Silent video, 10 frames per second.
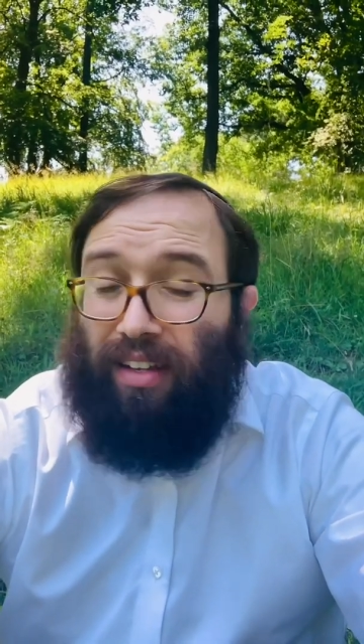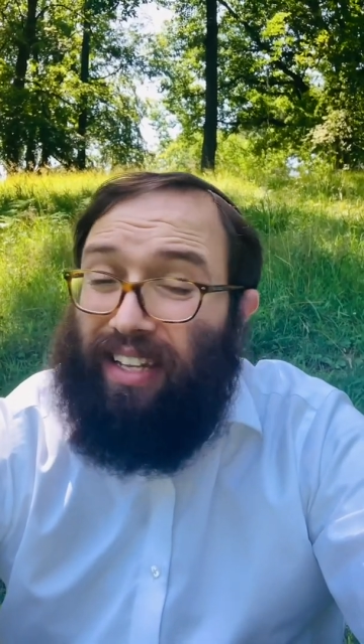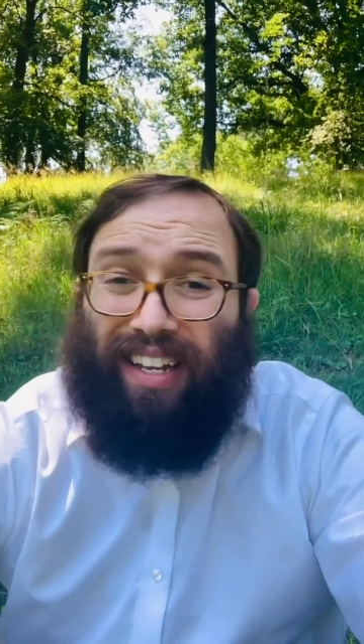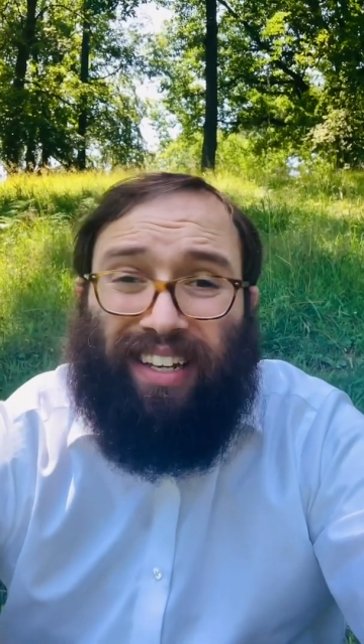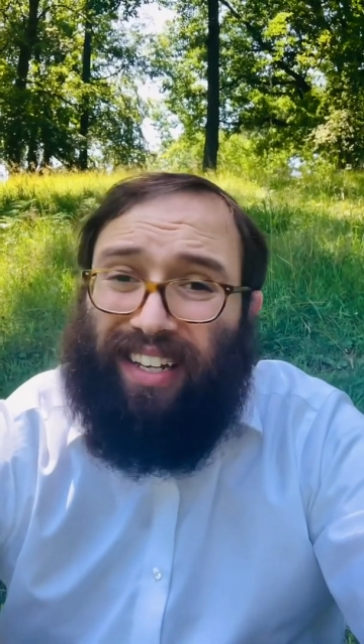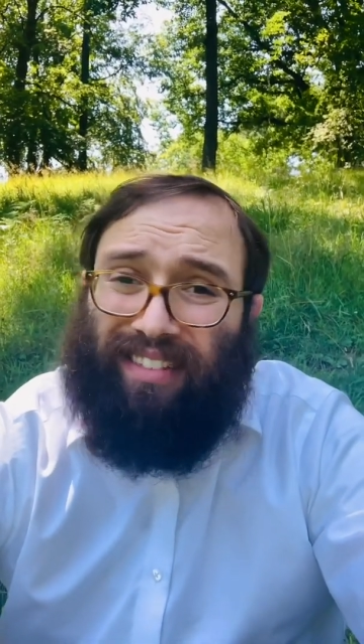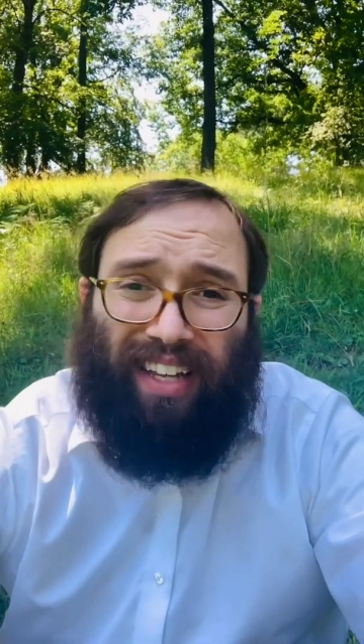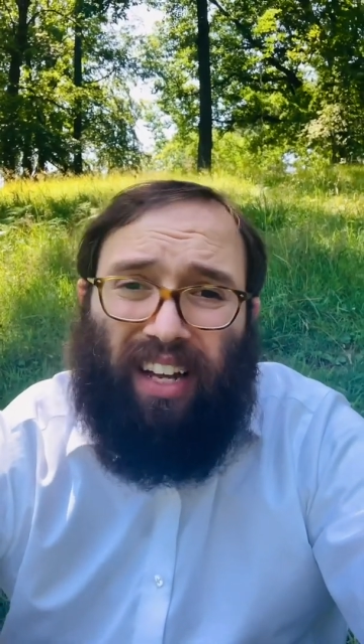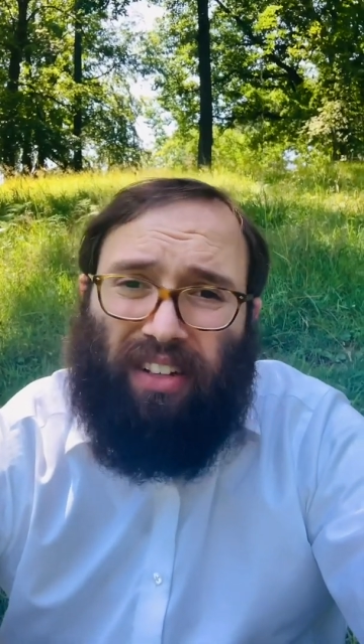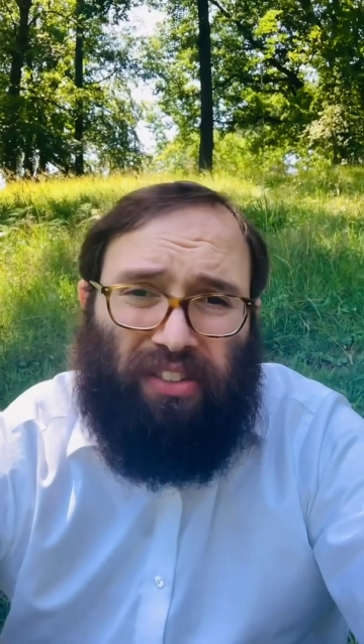
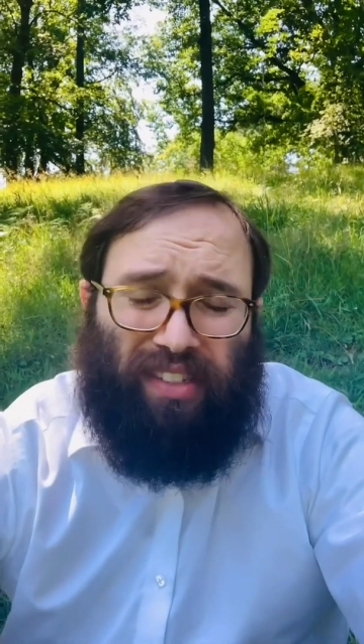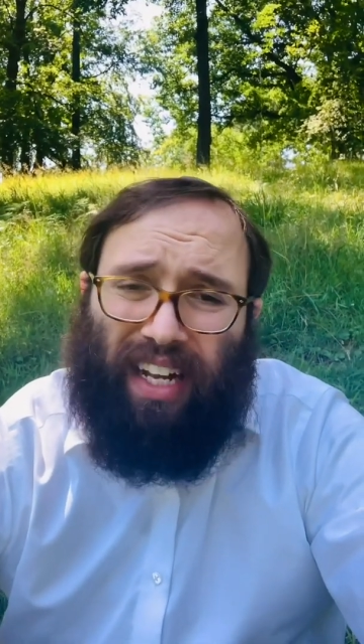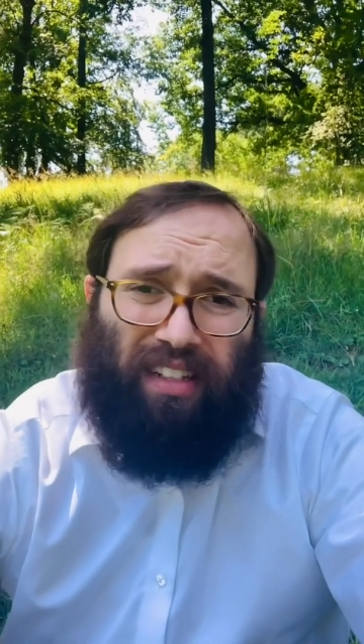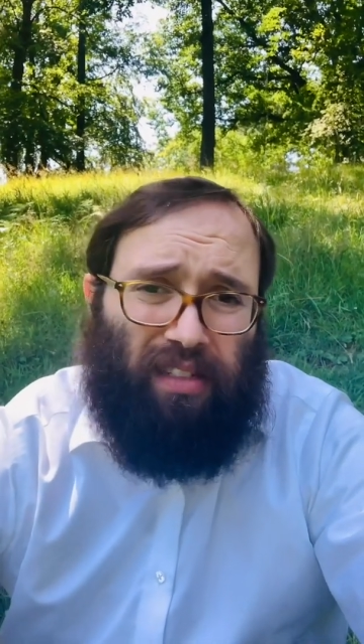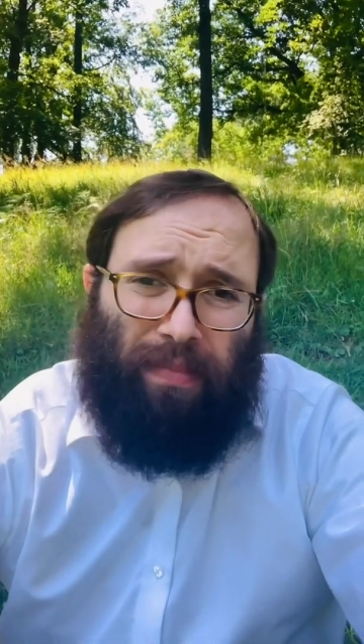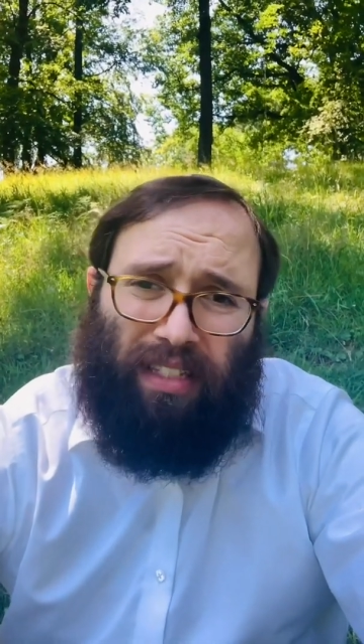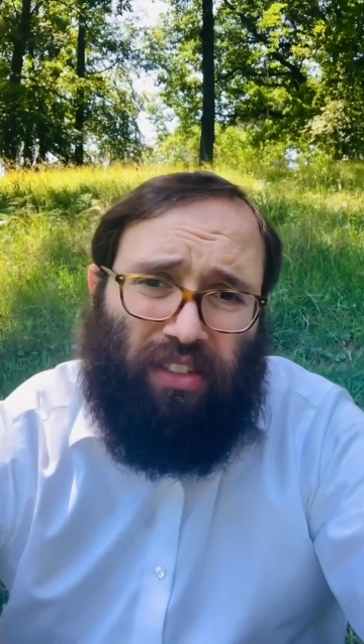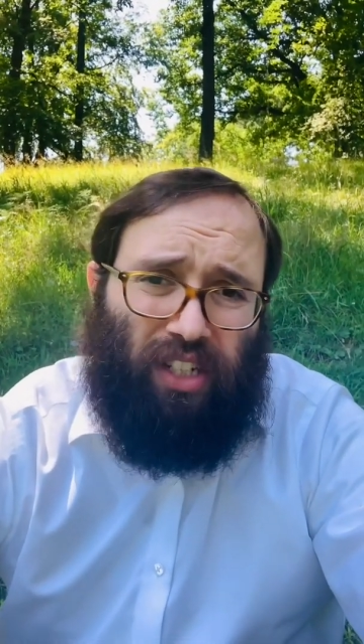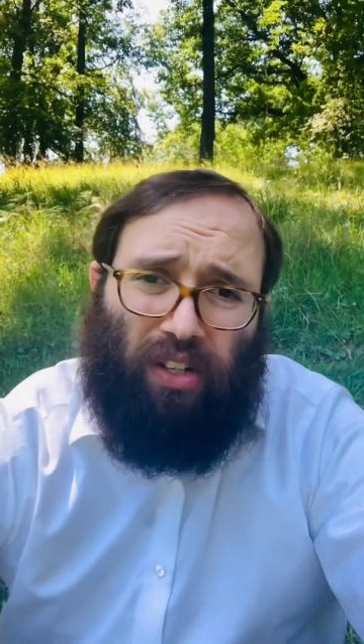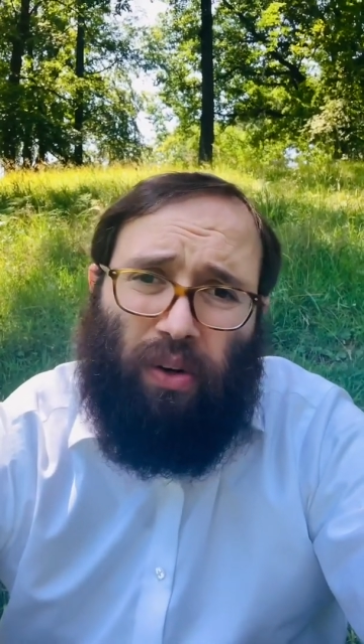they understand this
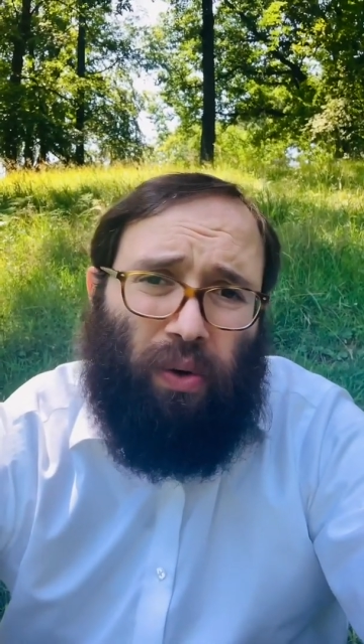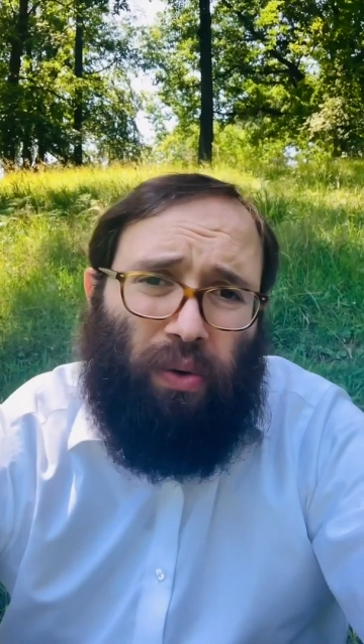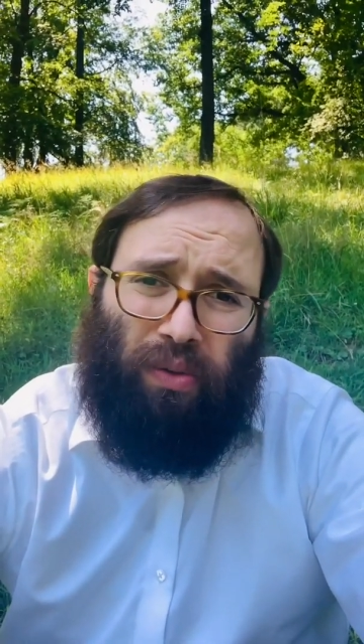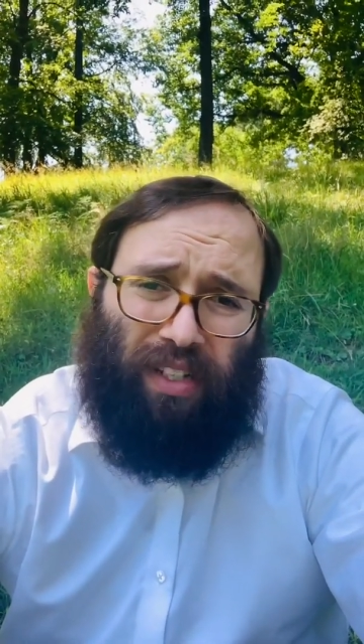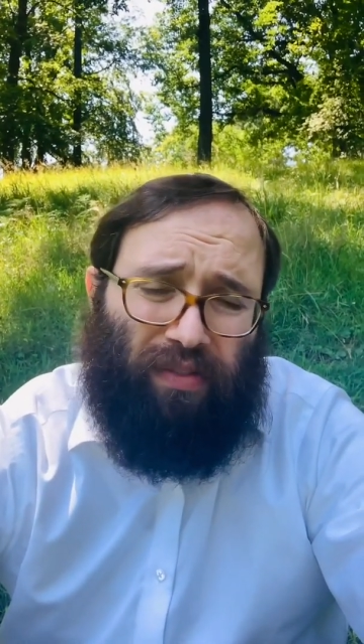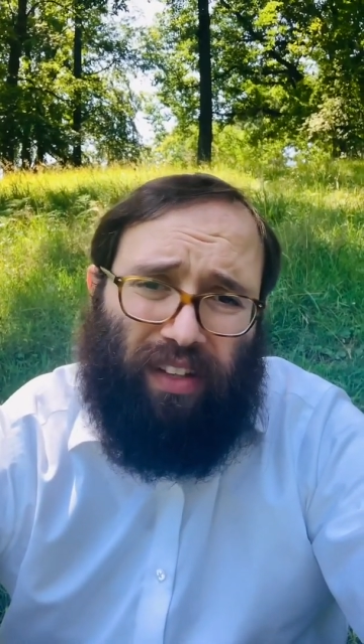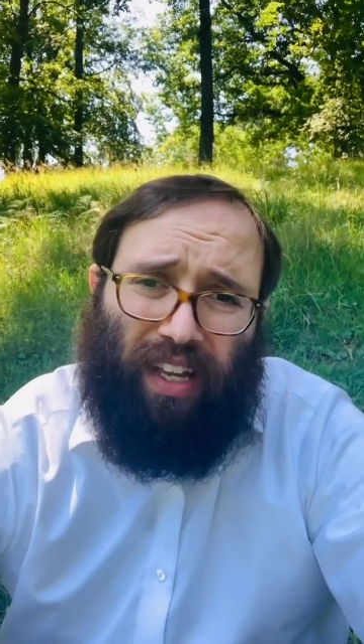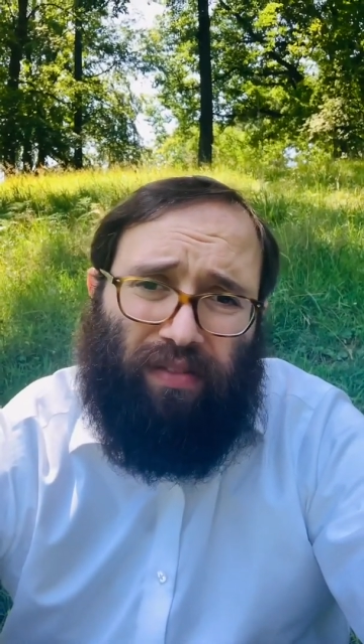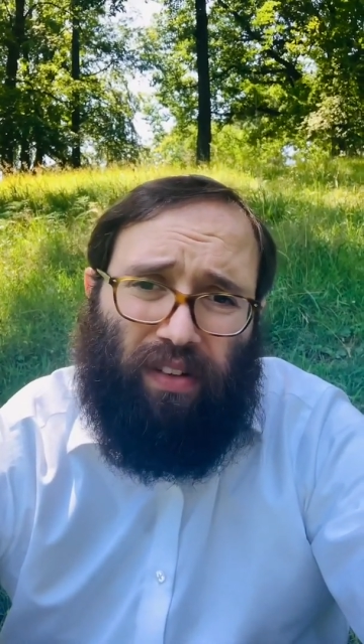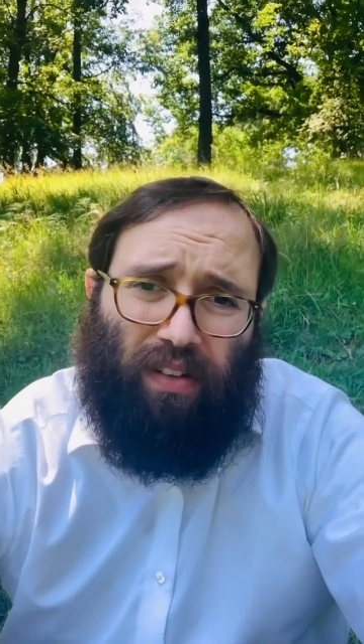message on a whole different level.